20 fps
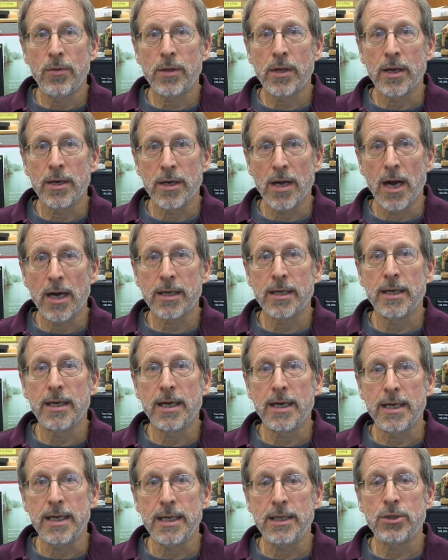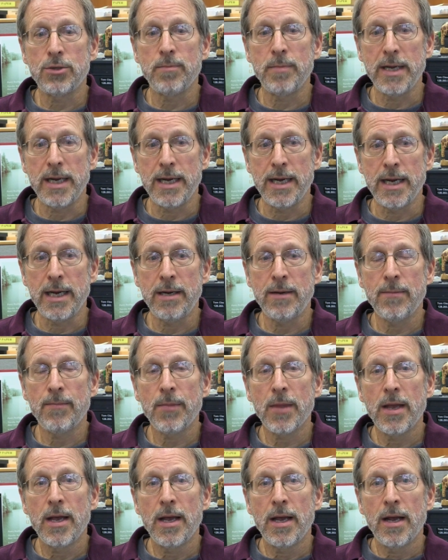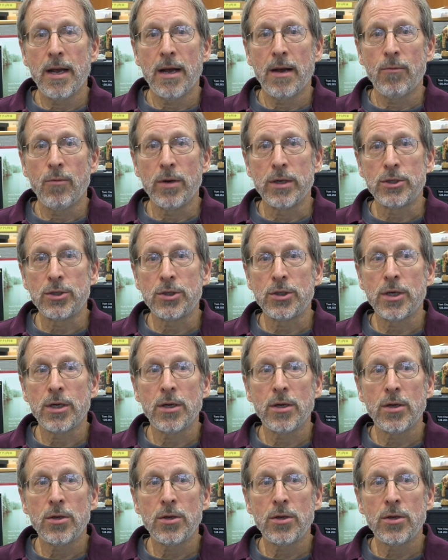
conducted at each meeting, which